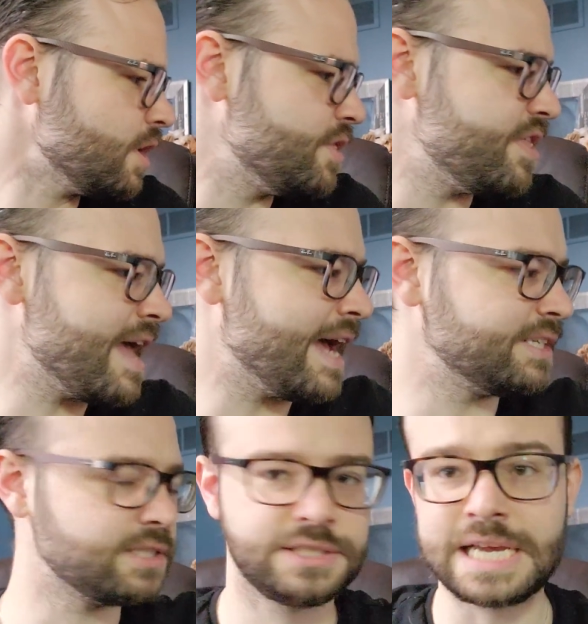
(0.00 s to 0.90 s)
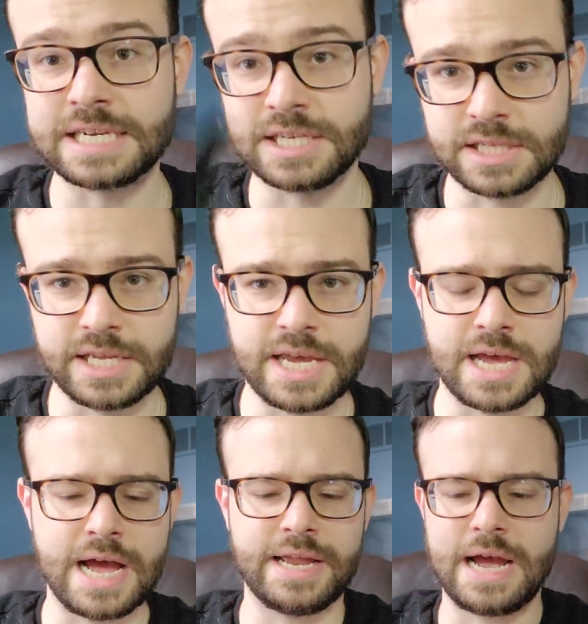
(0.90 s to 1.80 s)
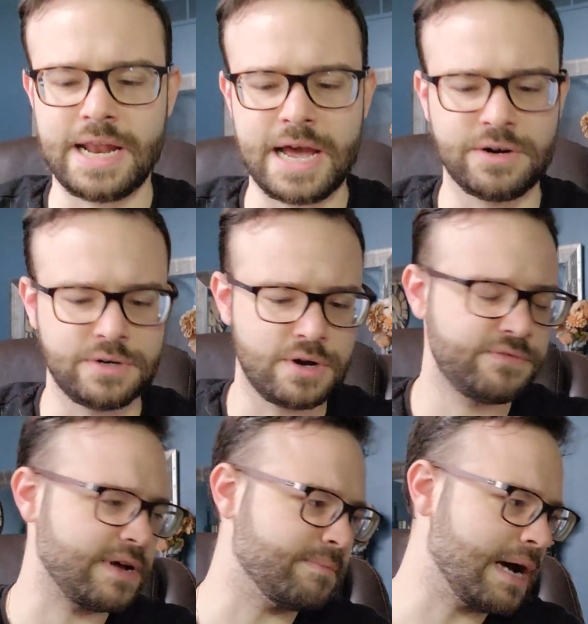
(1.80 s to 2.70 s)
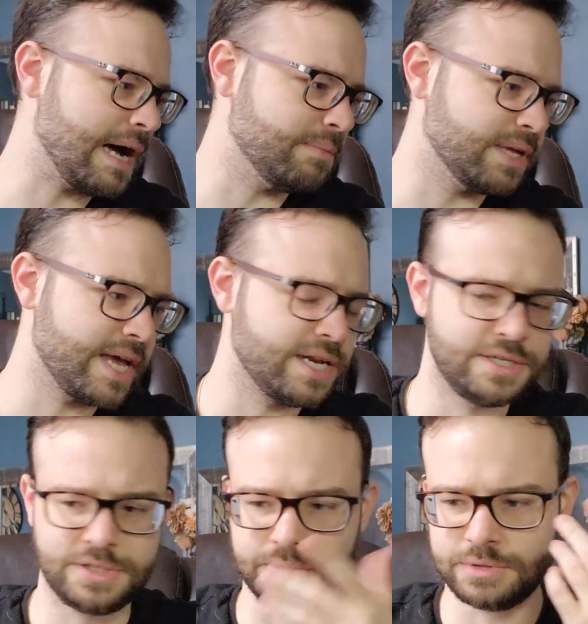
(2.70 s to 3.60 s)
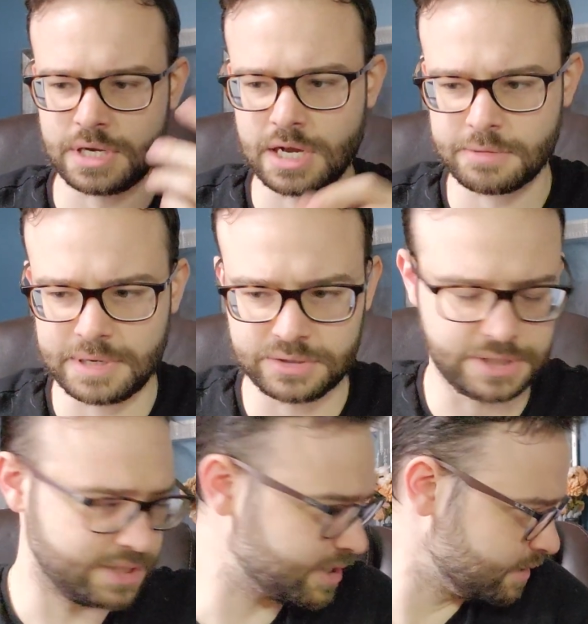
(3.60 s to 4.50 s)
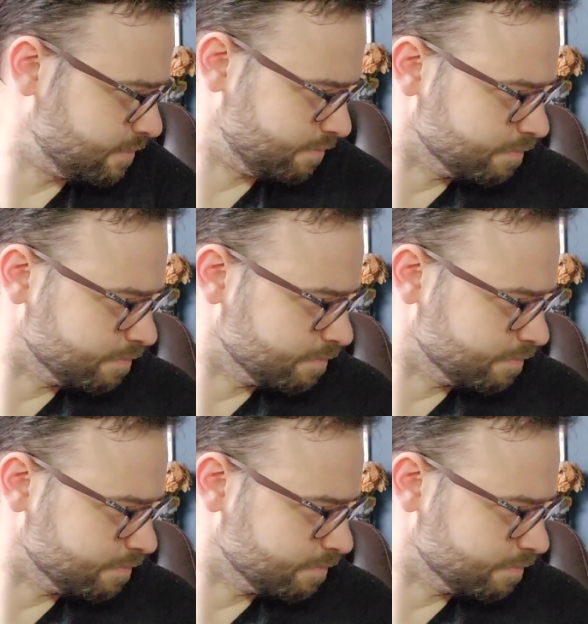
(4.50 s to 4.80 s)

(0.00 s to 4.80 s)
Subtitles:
that technically I don't know if I'm obligated to talk about this,